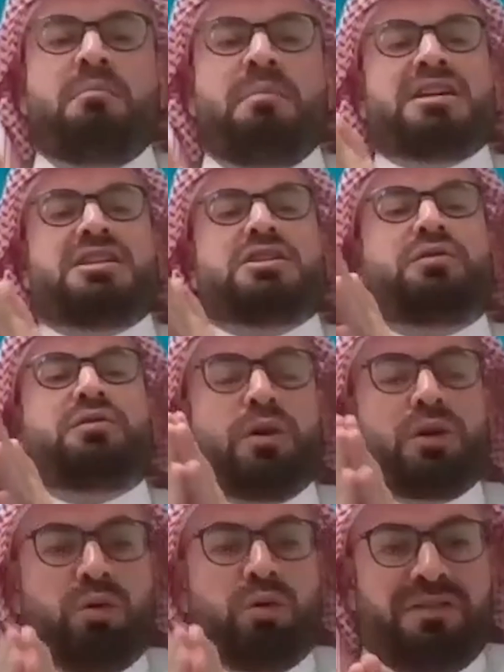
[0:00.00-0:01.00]
packages for
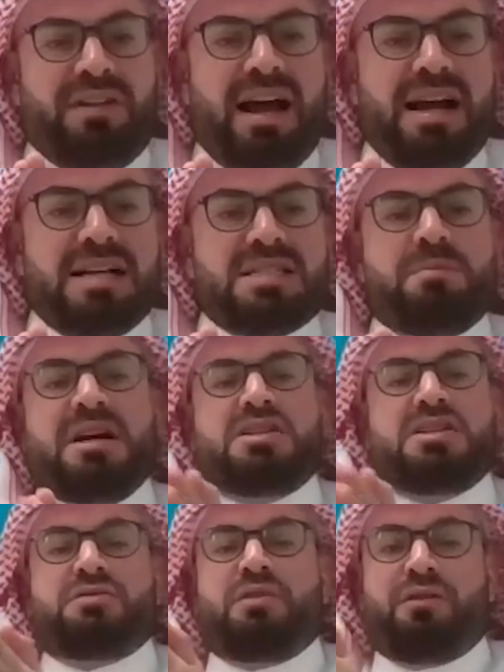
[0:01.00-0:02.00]
12 nights,
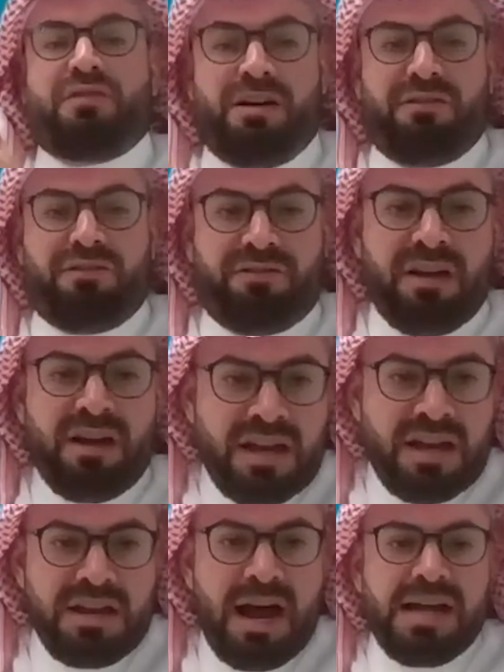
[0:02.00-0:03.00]
packages for 5
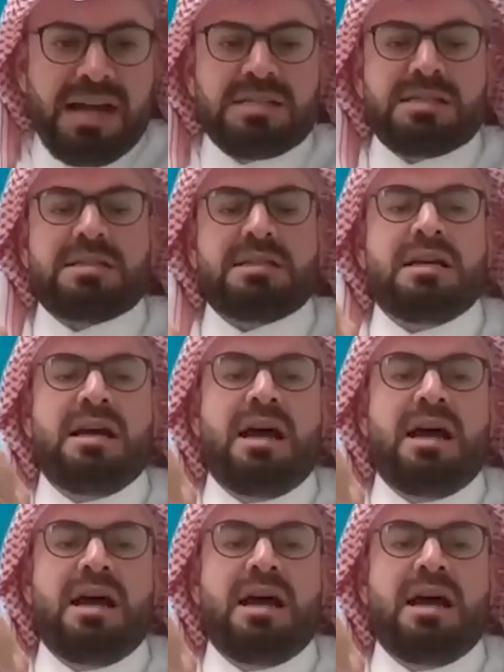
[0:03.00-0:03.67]
nights,